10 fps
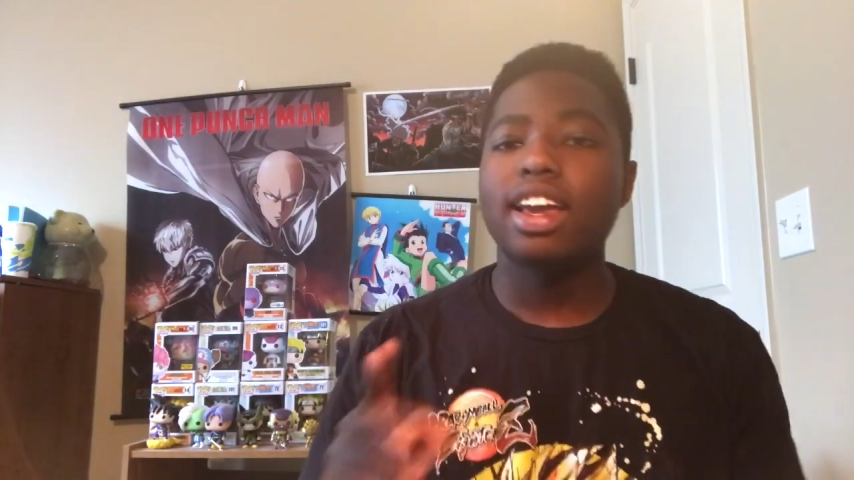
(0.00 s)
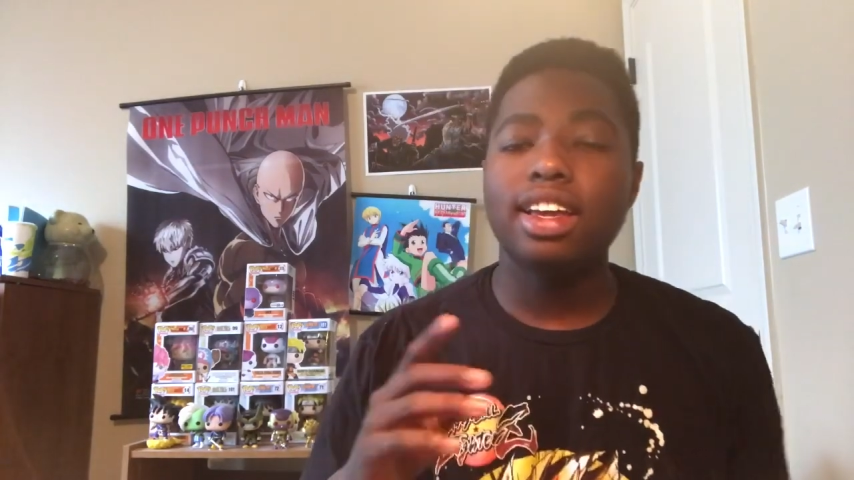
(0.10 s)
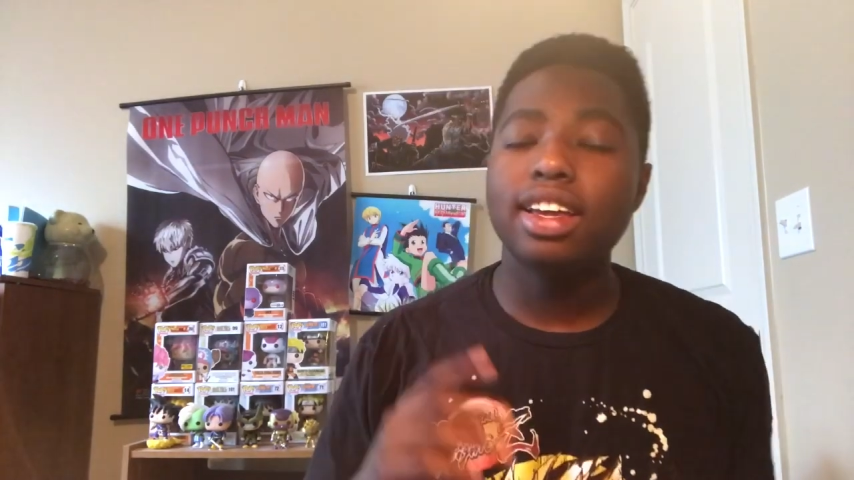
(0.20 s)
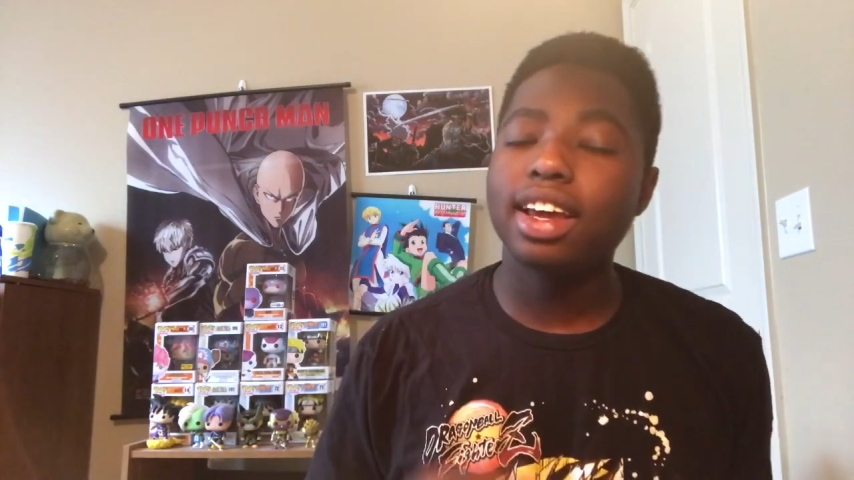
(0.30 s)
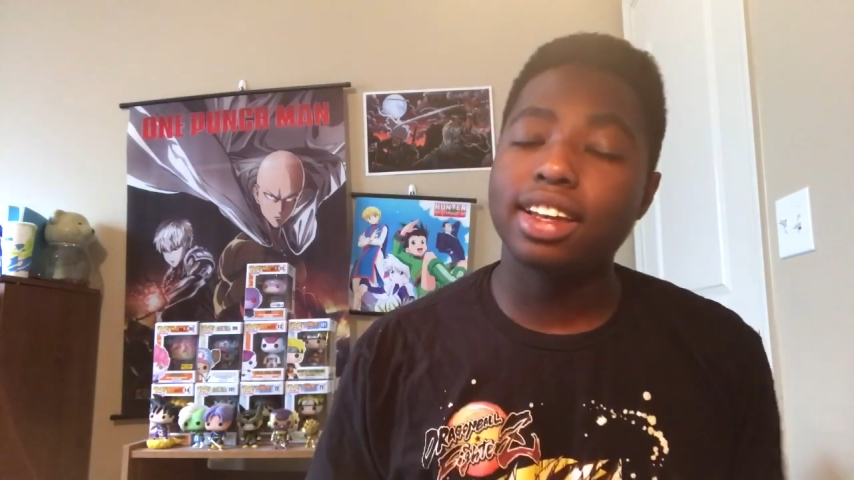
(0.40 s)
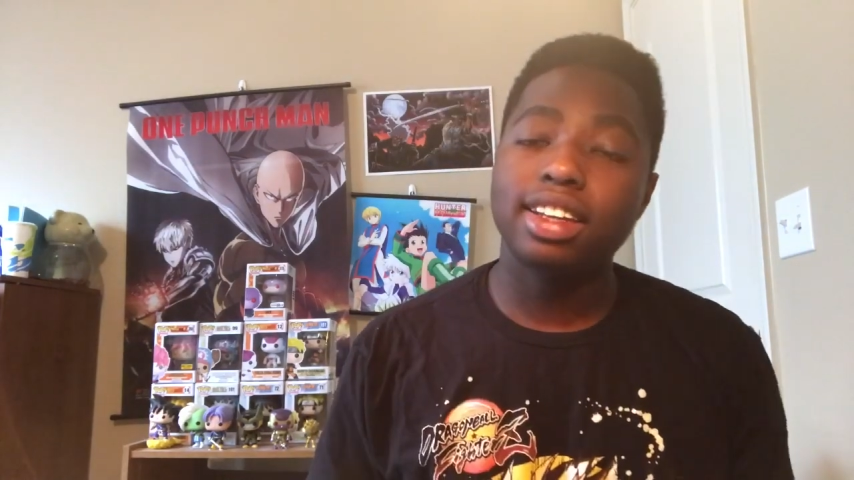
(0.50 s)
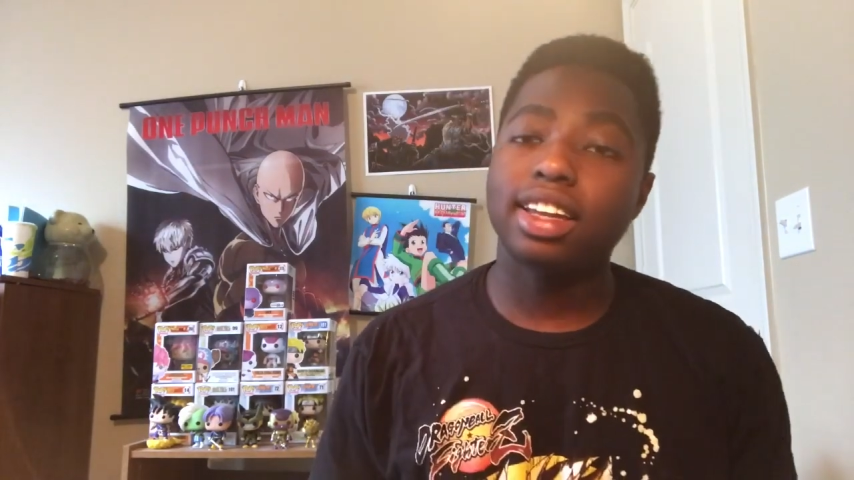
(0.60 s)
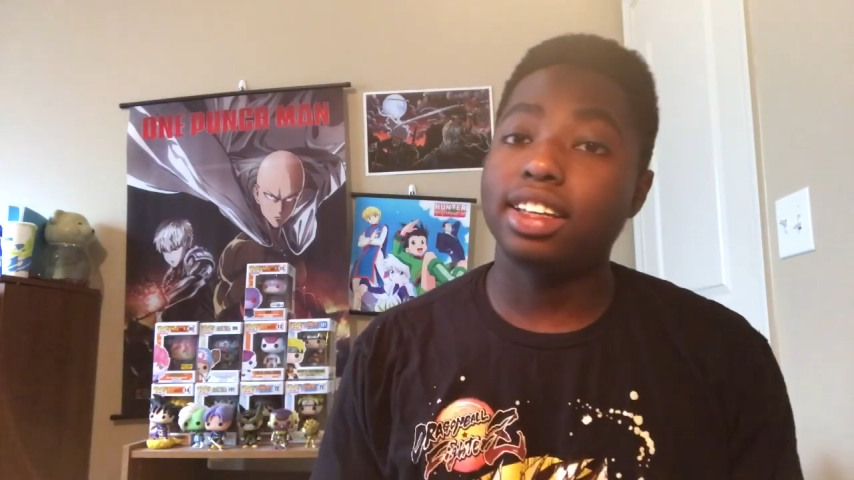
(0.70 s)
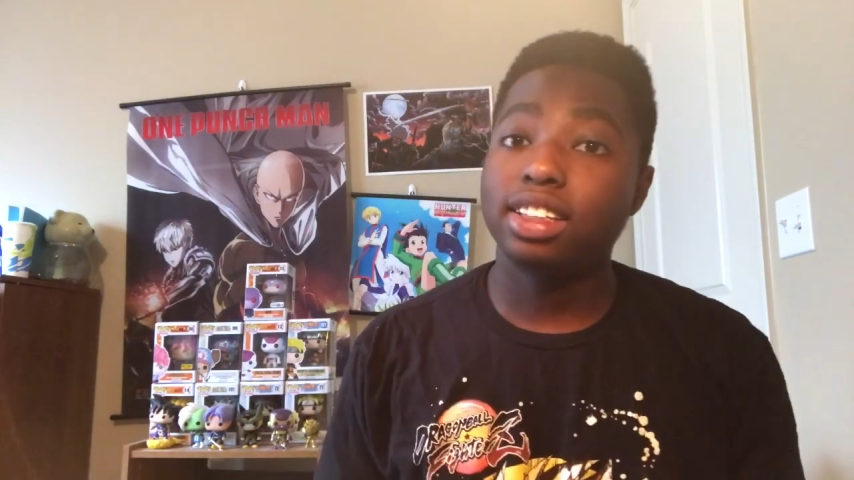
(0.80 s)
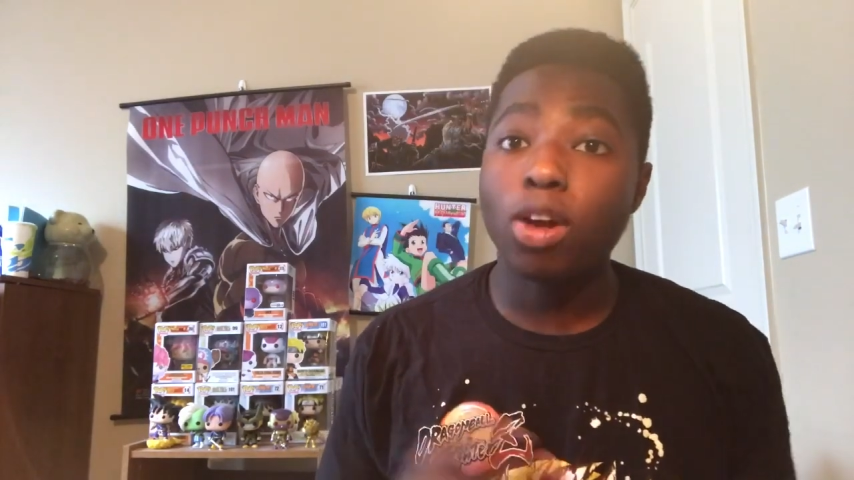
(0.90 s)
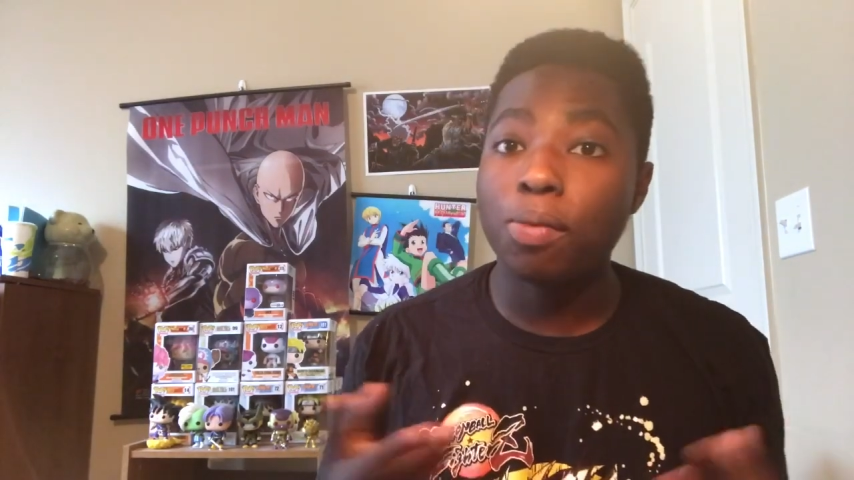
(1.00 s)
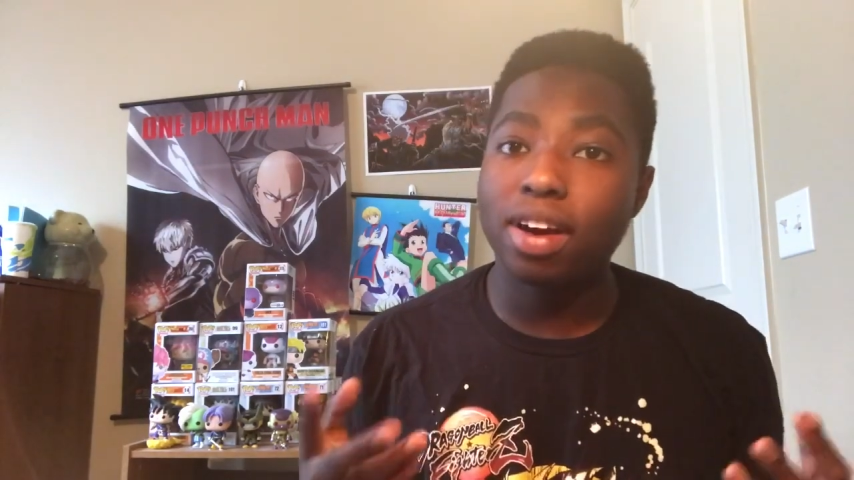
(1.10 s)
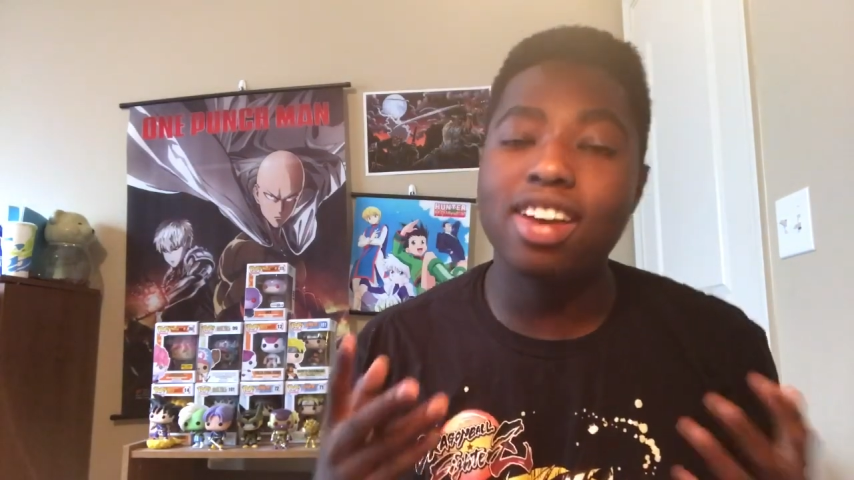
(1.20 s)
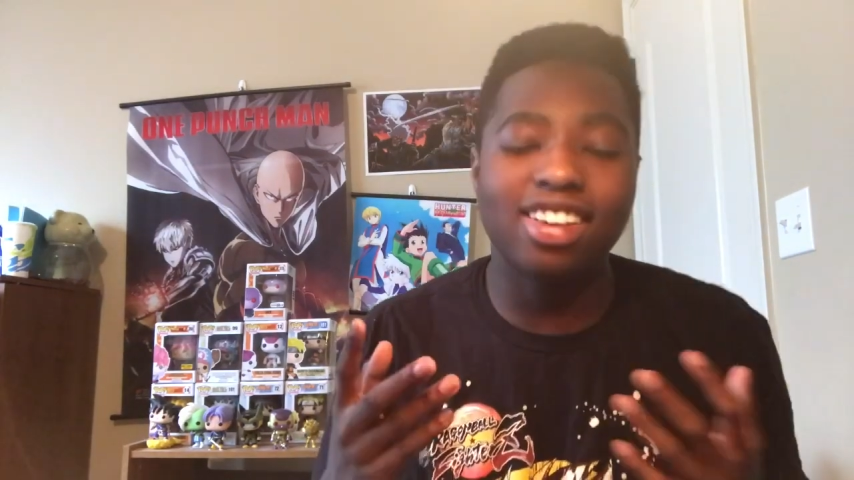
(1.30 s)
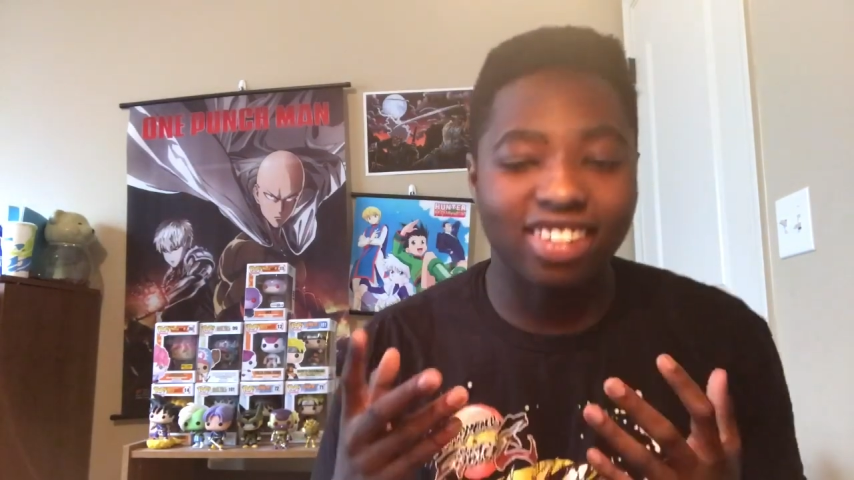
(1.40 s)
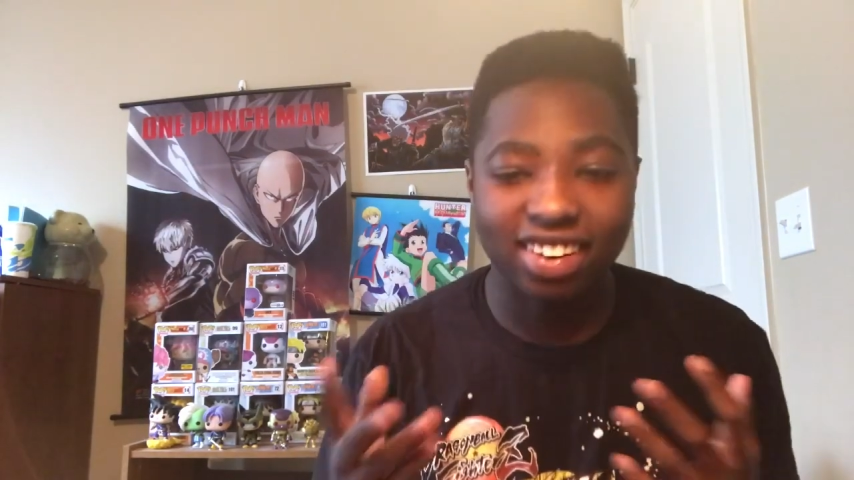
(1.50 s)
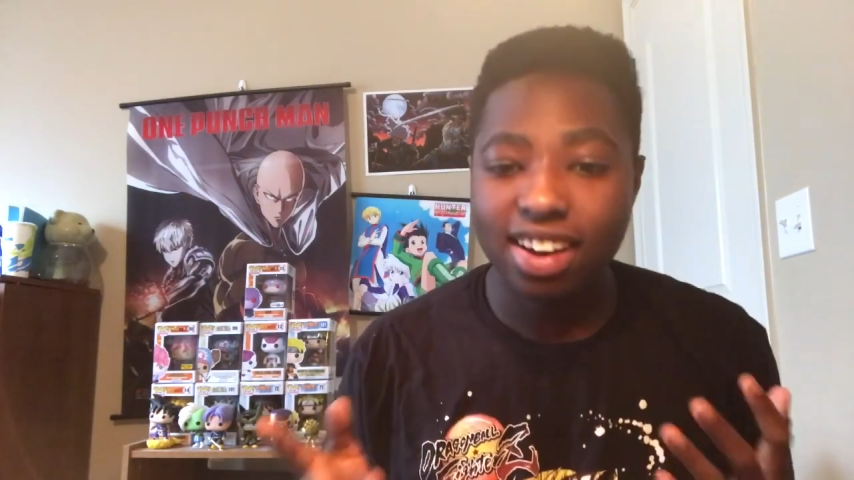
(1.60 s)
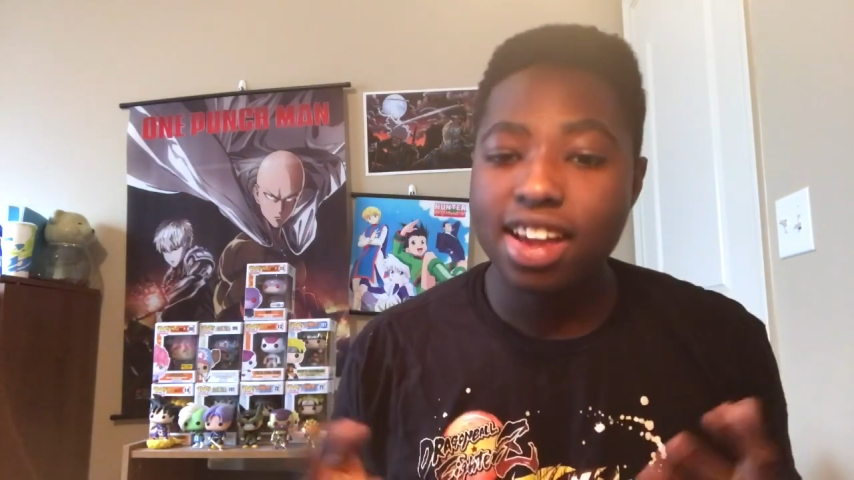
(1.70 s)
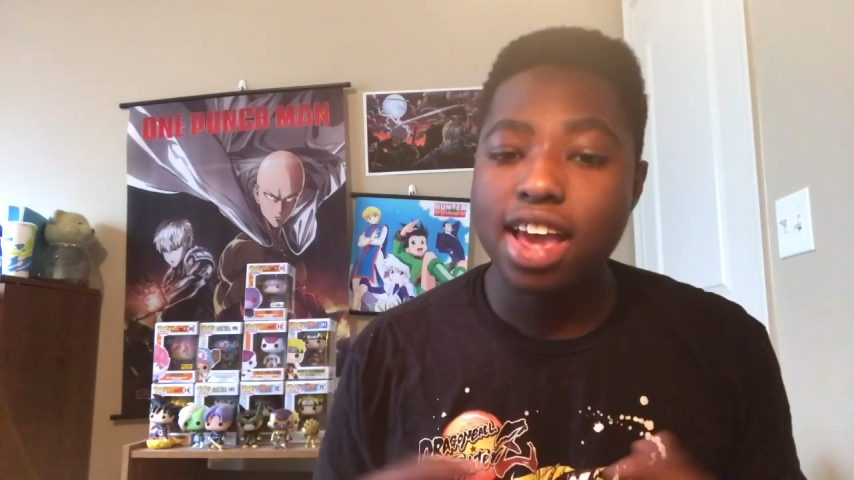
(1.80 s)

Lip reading: And he had, like, no power.